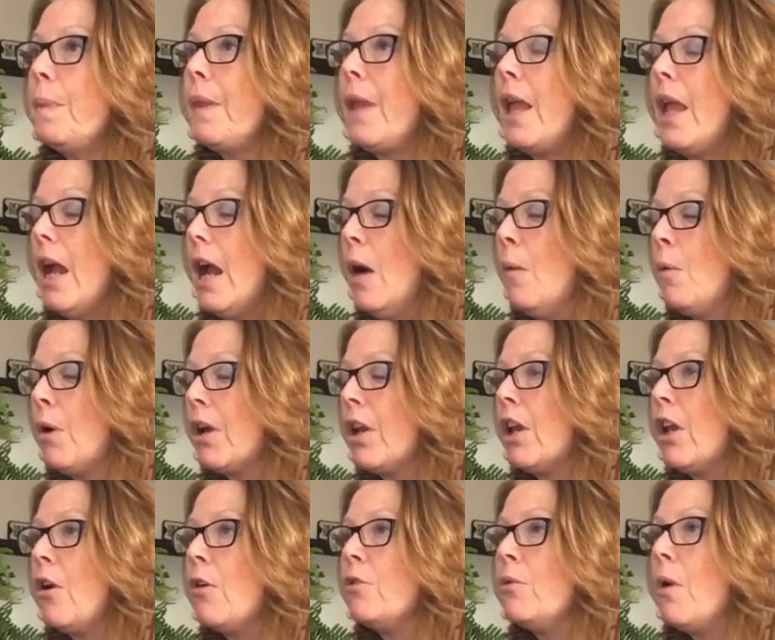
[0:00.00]
and we're going to
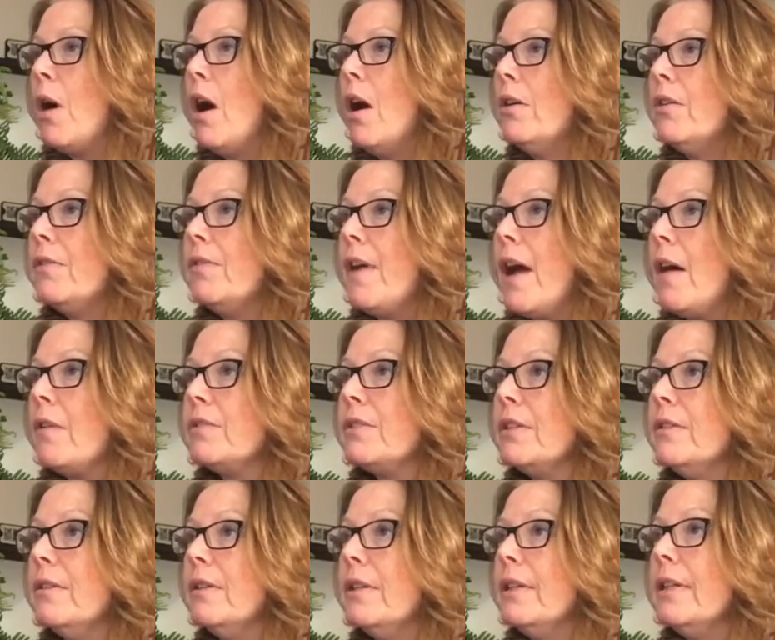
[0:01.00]
go to $100,000
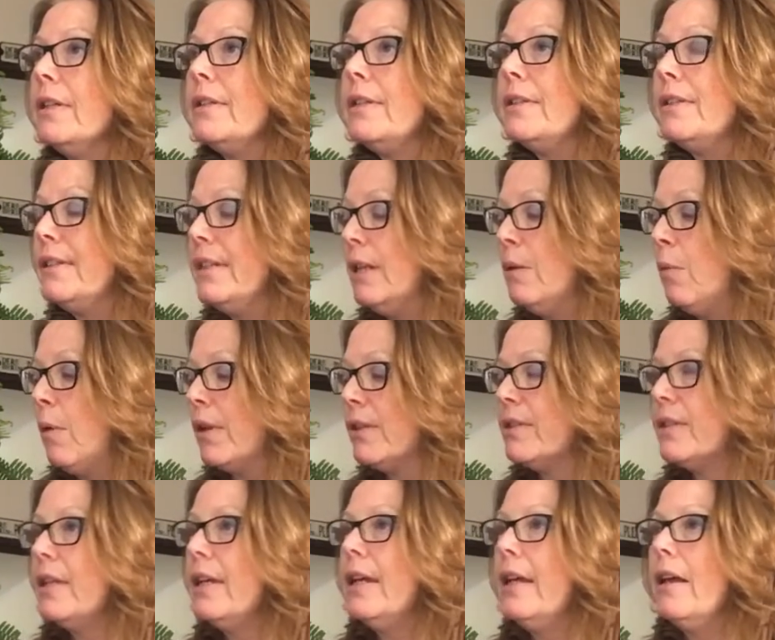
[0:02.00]
to see what's
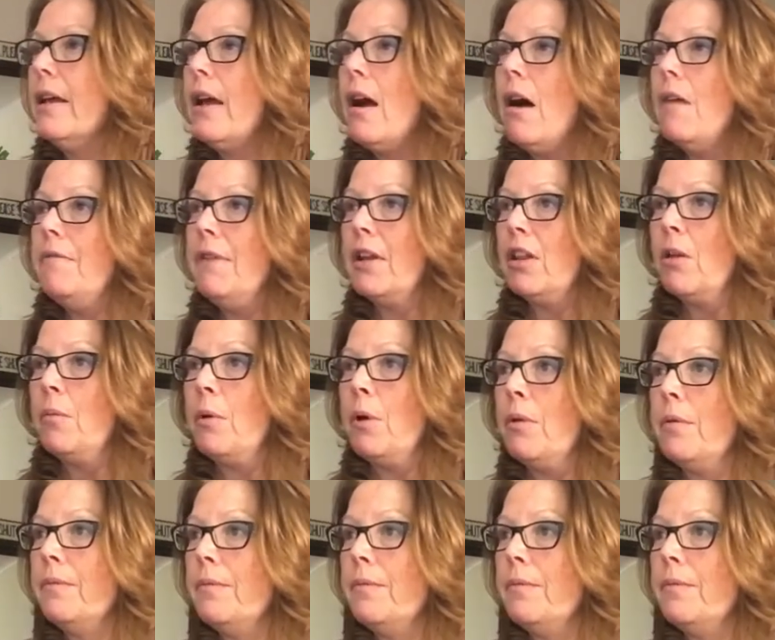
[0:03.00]
available.